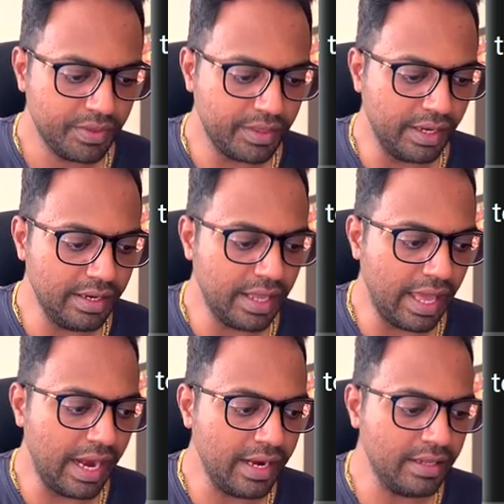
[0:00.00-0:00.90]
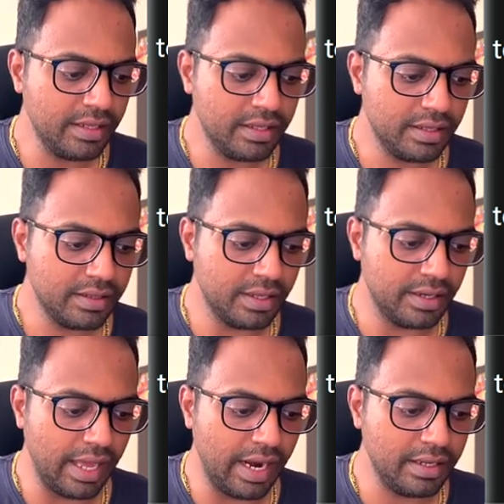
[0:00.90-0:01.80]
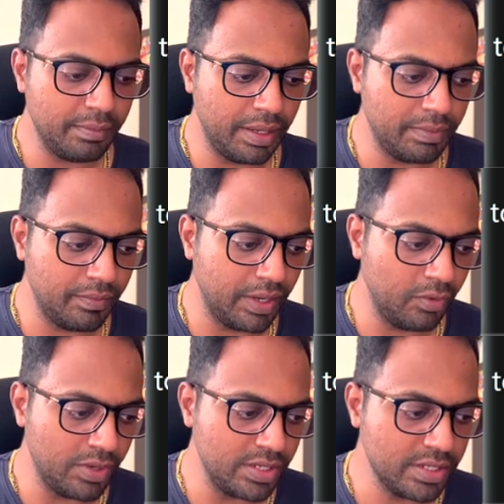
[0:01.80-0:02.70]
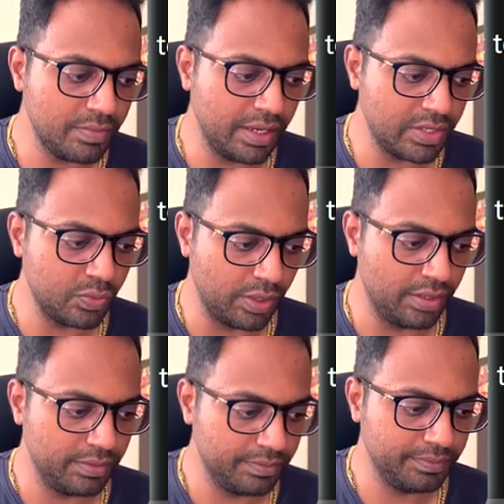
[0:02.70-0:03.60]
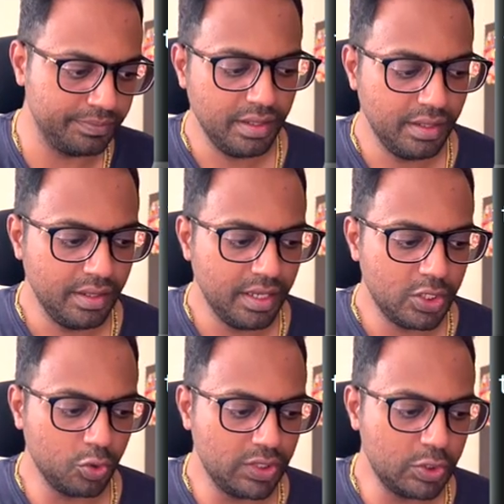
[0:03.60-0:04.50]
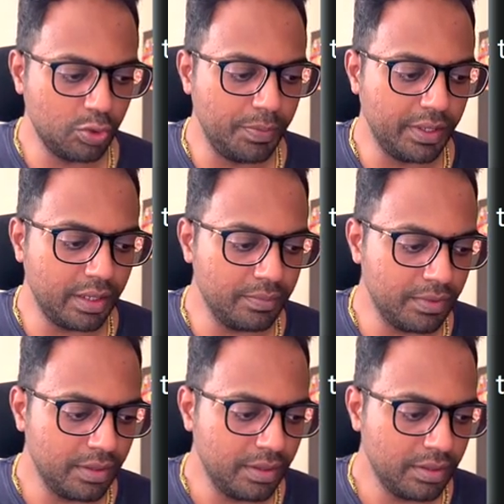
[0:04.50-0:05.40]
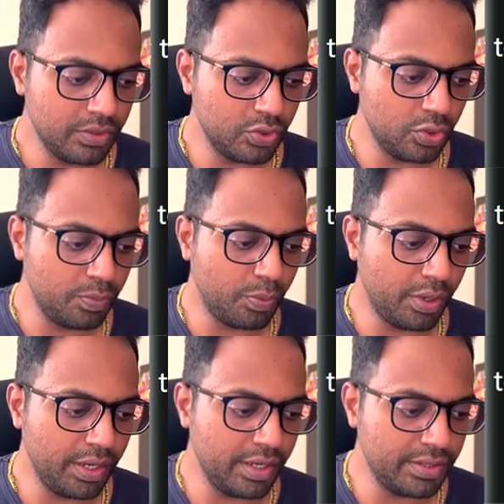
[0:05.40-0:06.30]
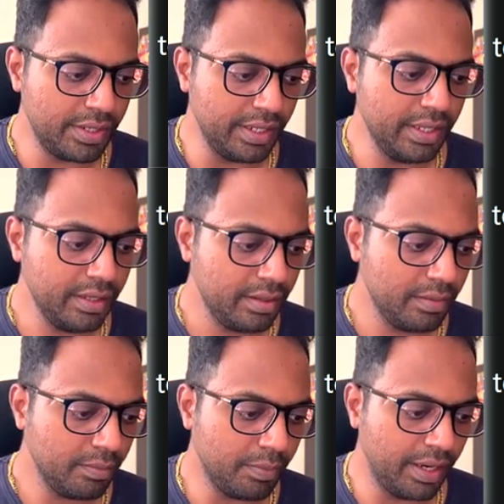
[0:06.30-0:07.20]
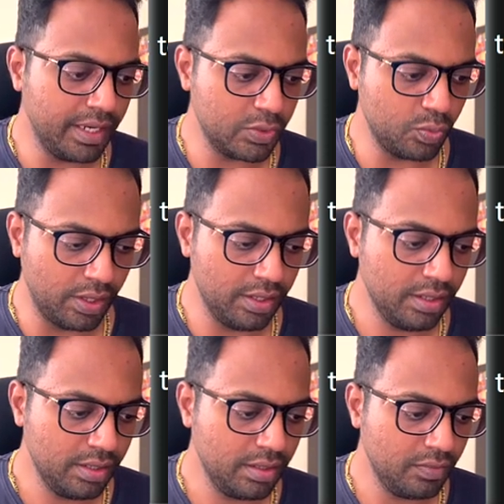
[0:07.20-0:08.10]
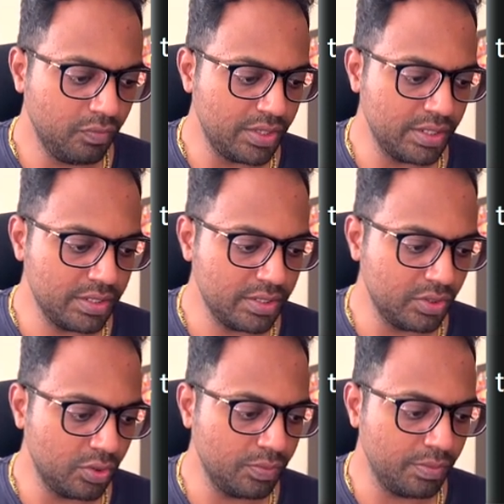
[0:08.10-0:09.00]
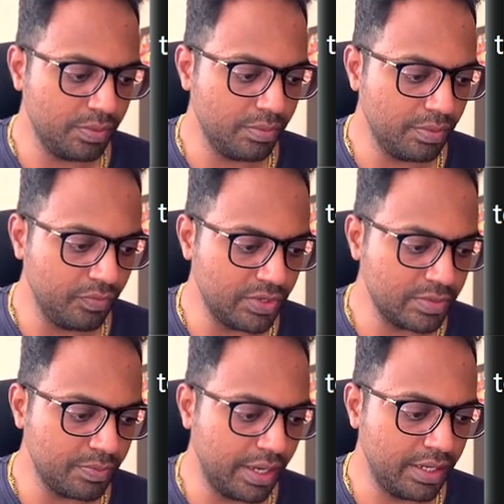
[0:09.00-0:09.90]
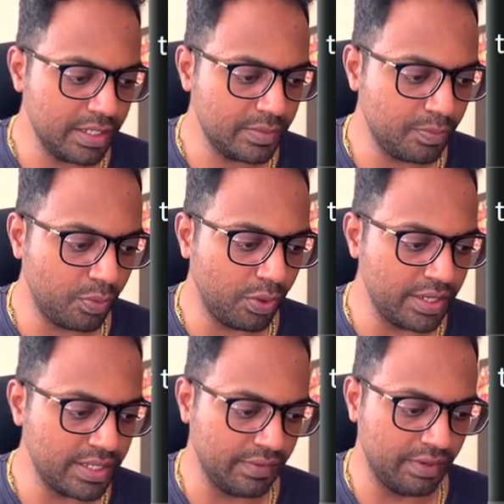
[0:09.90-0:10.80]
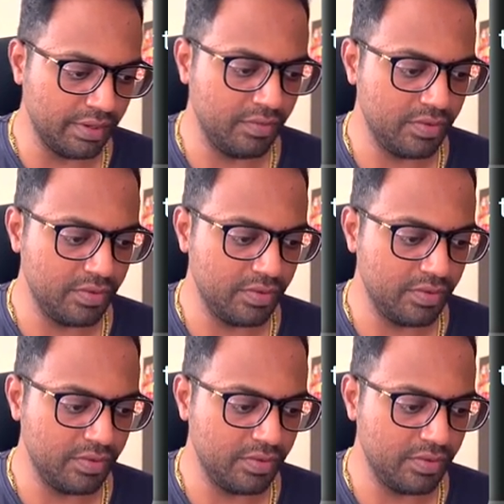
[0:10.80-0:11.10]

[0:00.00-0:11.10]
Then add the minimum value, which is -1. So this would become 0.3 minus 1, which is -0.7,